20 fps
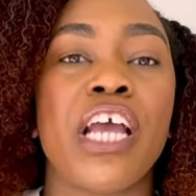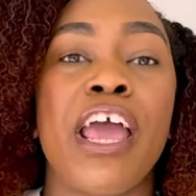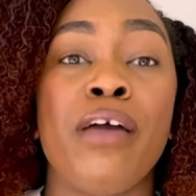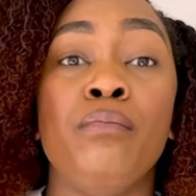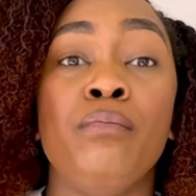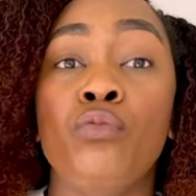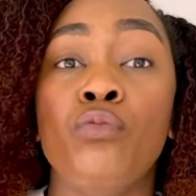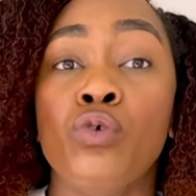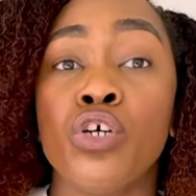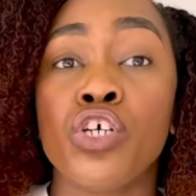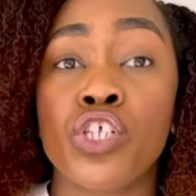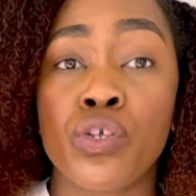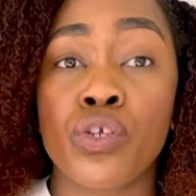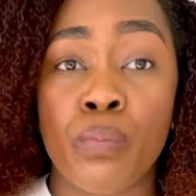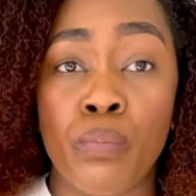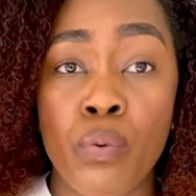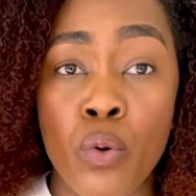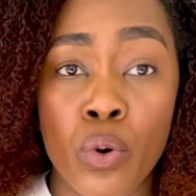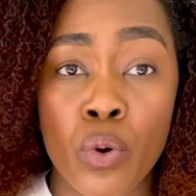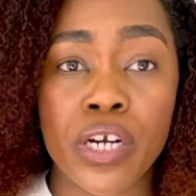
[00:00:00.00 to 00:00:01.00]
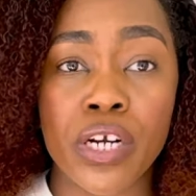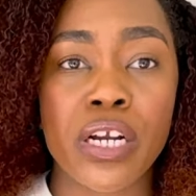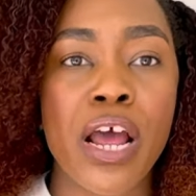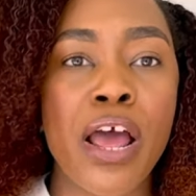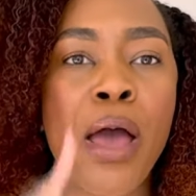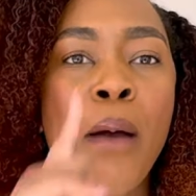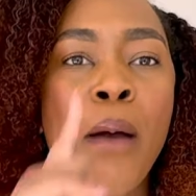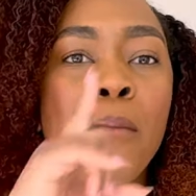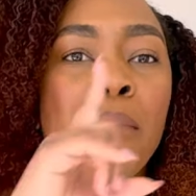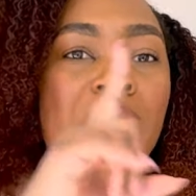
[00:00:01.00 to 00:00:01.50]
and more support.
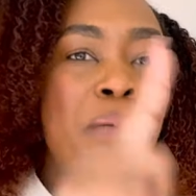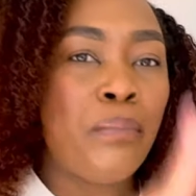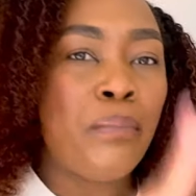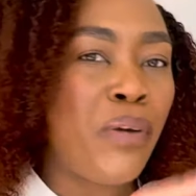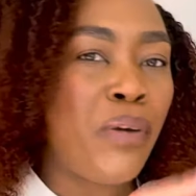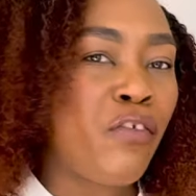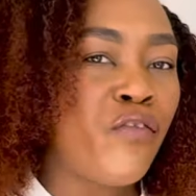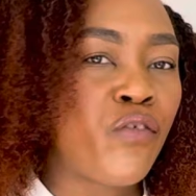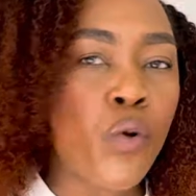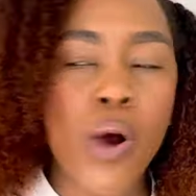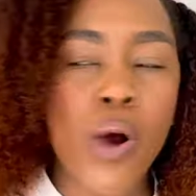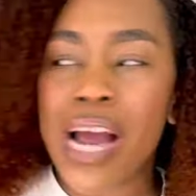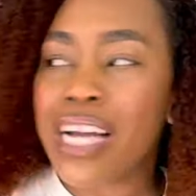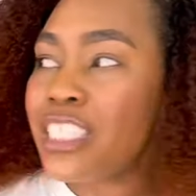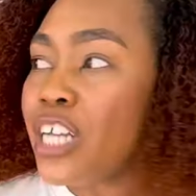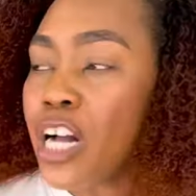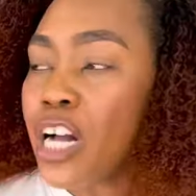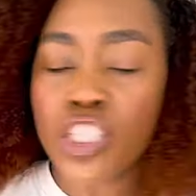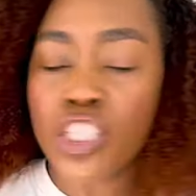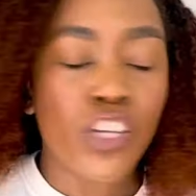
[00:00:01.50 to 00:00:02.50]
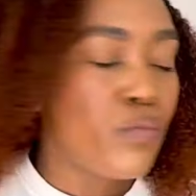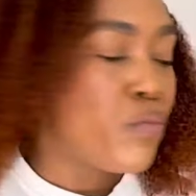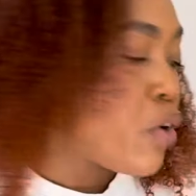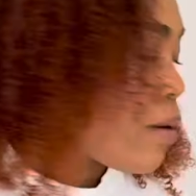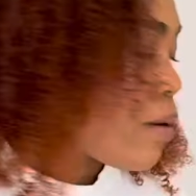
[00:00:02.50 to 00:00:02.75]
But before I talk to you more